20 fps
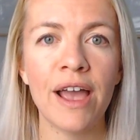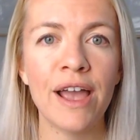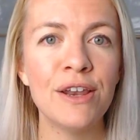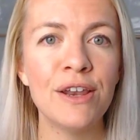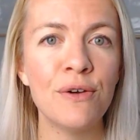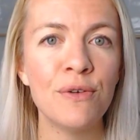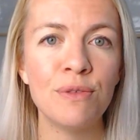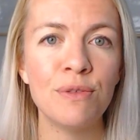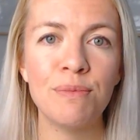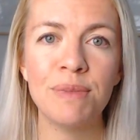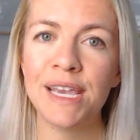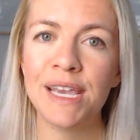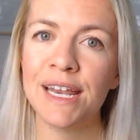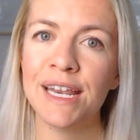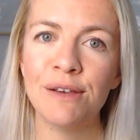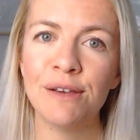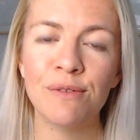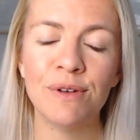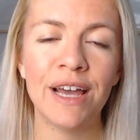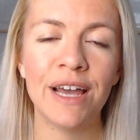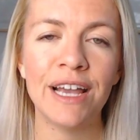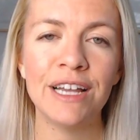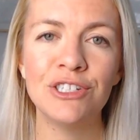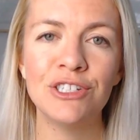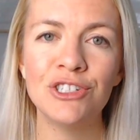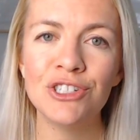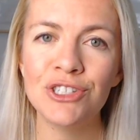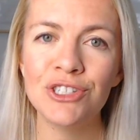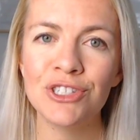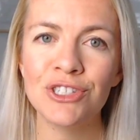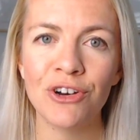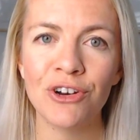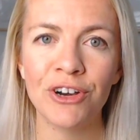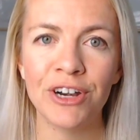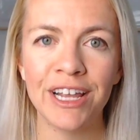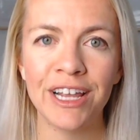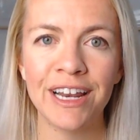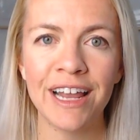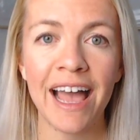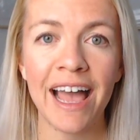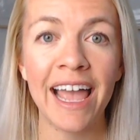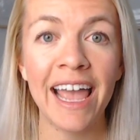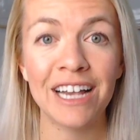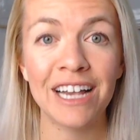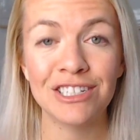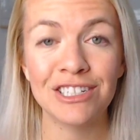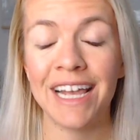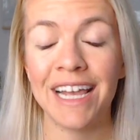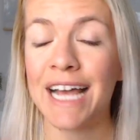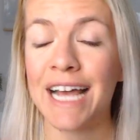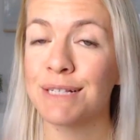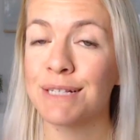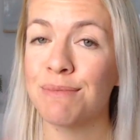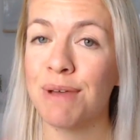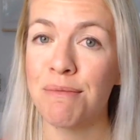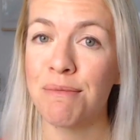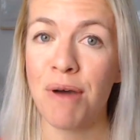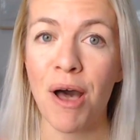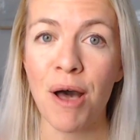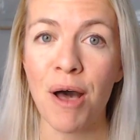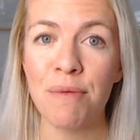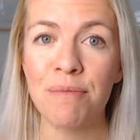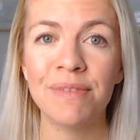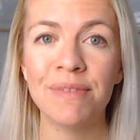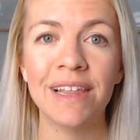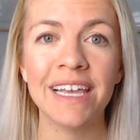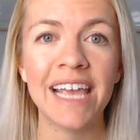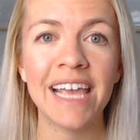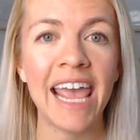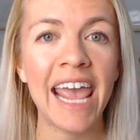I know in the beginning when I just started, I actually asked my mom, like,